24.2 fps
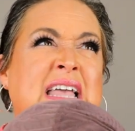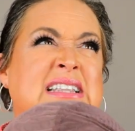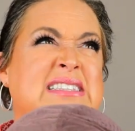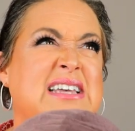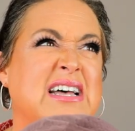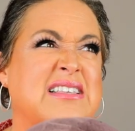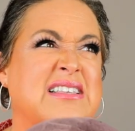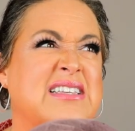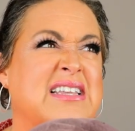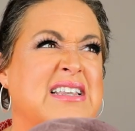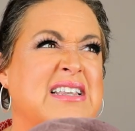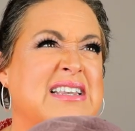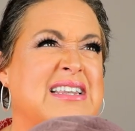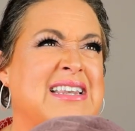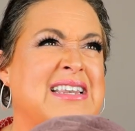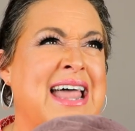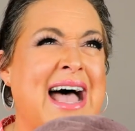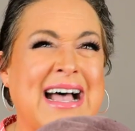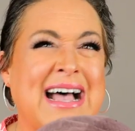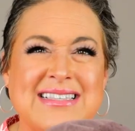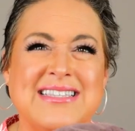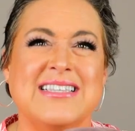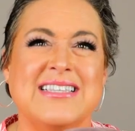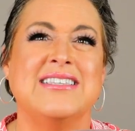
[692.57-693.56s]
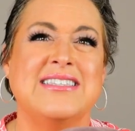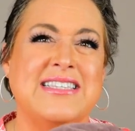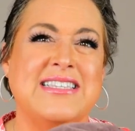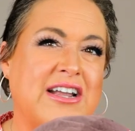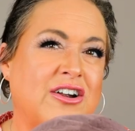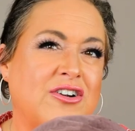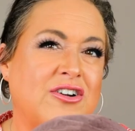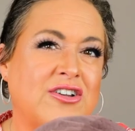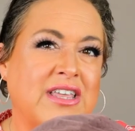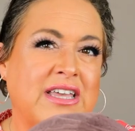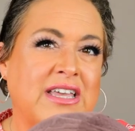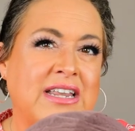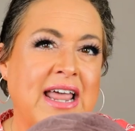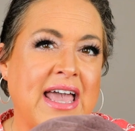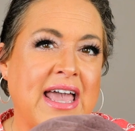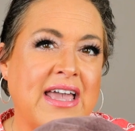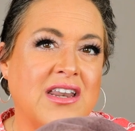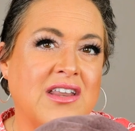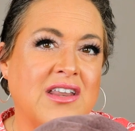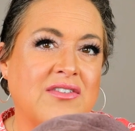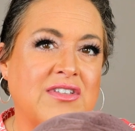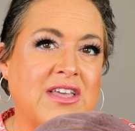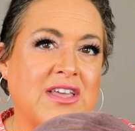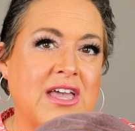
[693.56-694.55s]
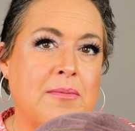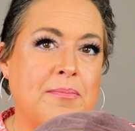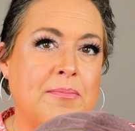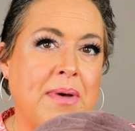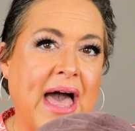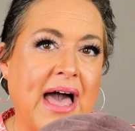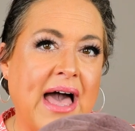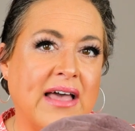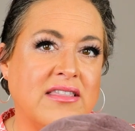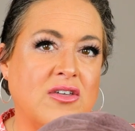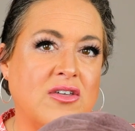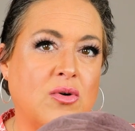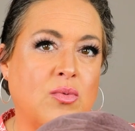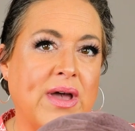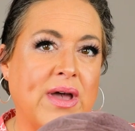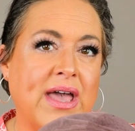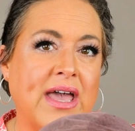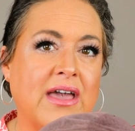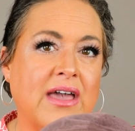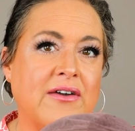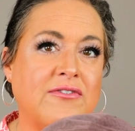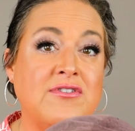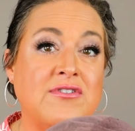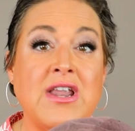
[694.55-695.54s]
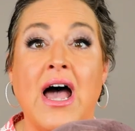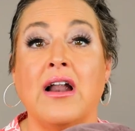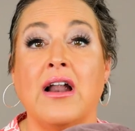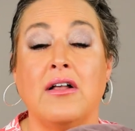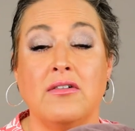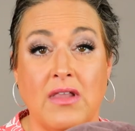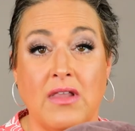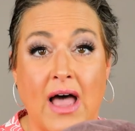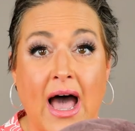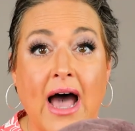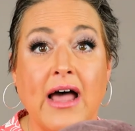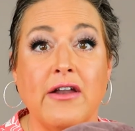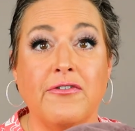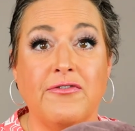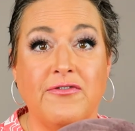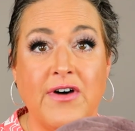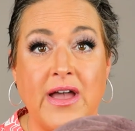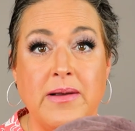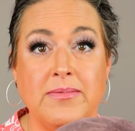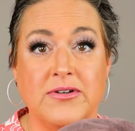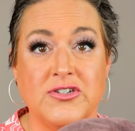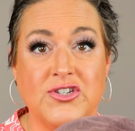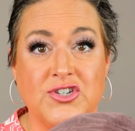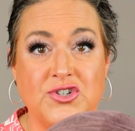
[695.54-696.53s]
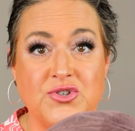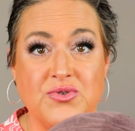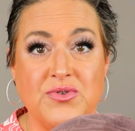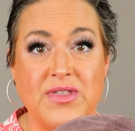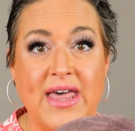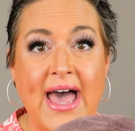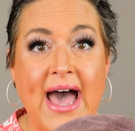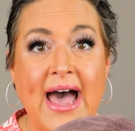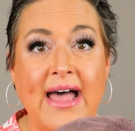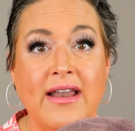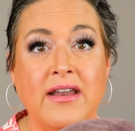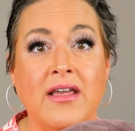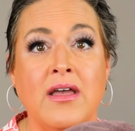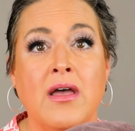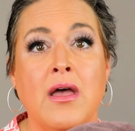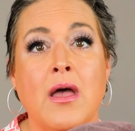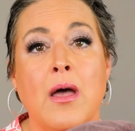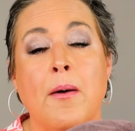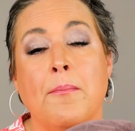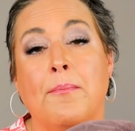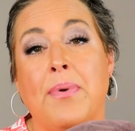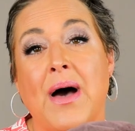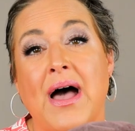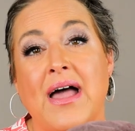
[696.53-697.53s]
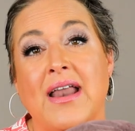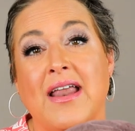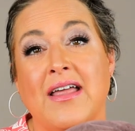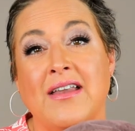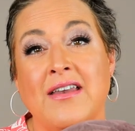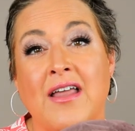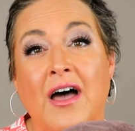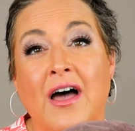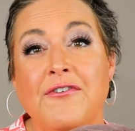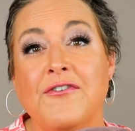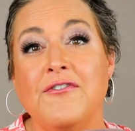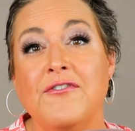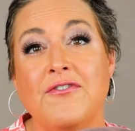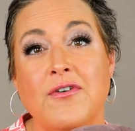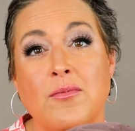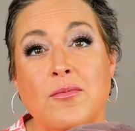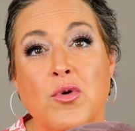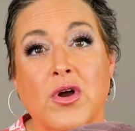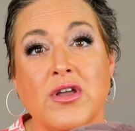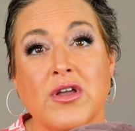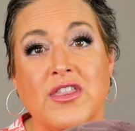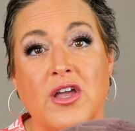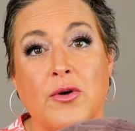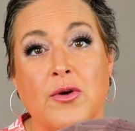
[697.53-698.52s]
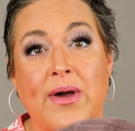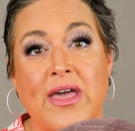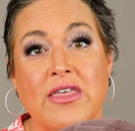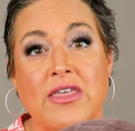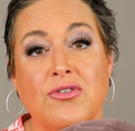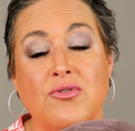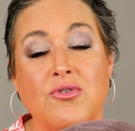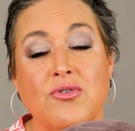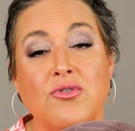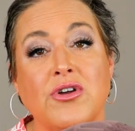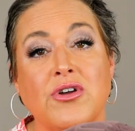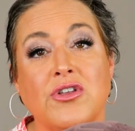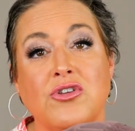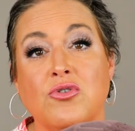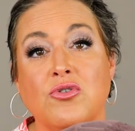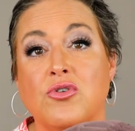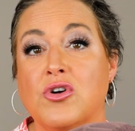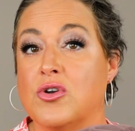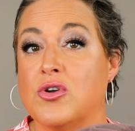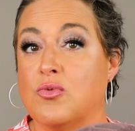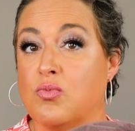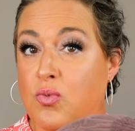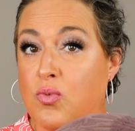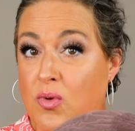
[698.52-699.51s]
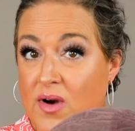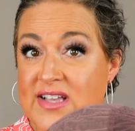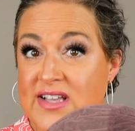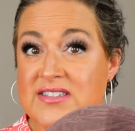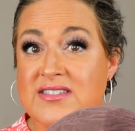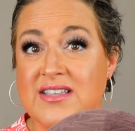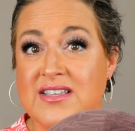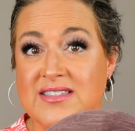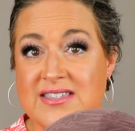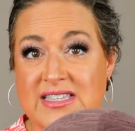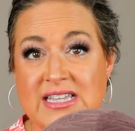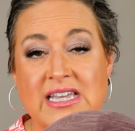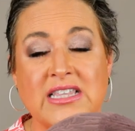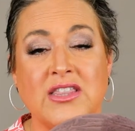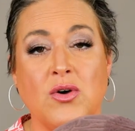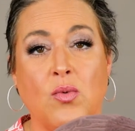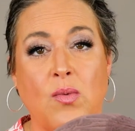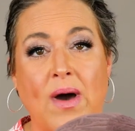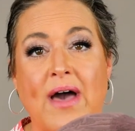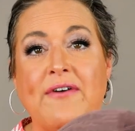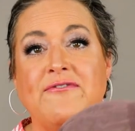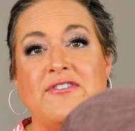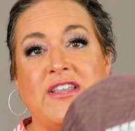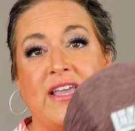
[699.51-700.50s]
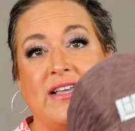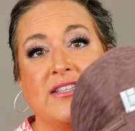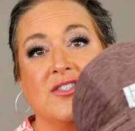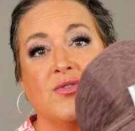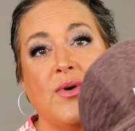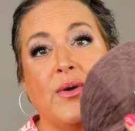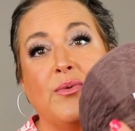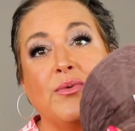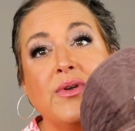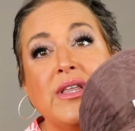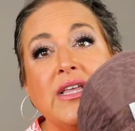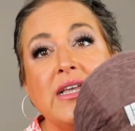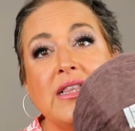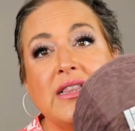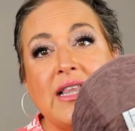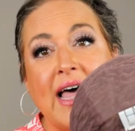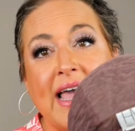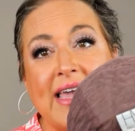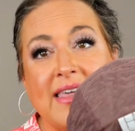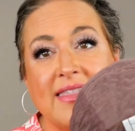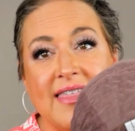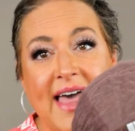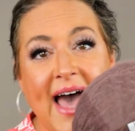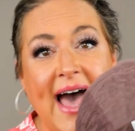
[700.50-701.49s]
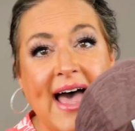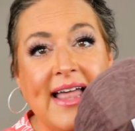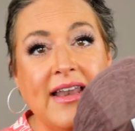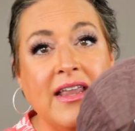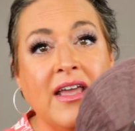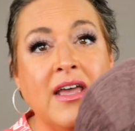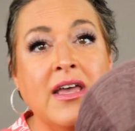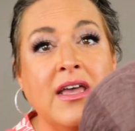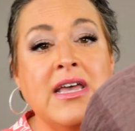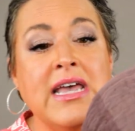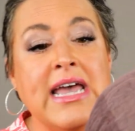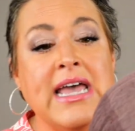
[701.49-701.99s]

it doesn't necessarily negatively impact the wig if not a lot of fibers do that, but enough of them work their way through and you could risk seeing the wefting. So I really like that.